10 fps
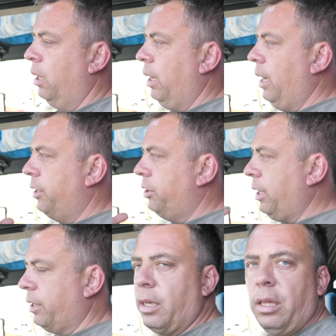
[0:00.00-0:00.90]
And
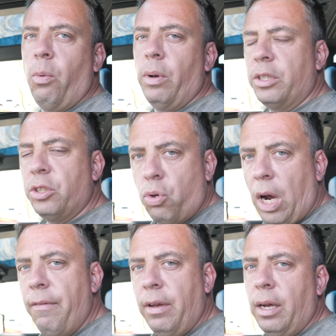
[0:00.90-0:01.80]
technically when it's
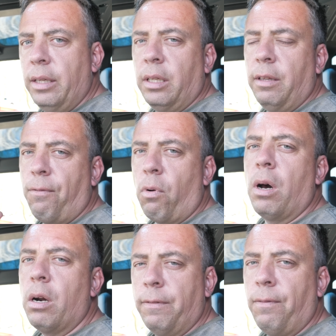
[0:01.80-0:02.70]
driving, it's in
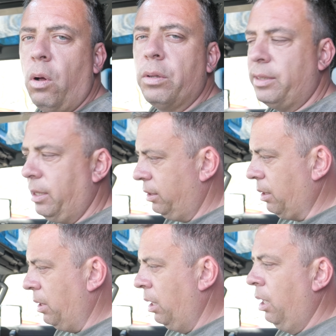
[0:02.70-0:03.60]
400 volt system.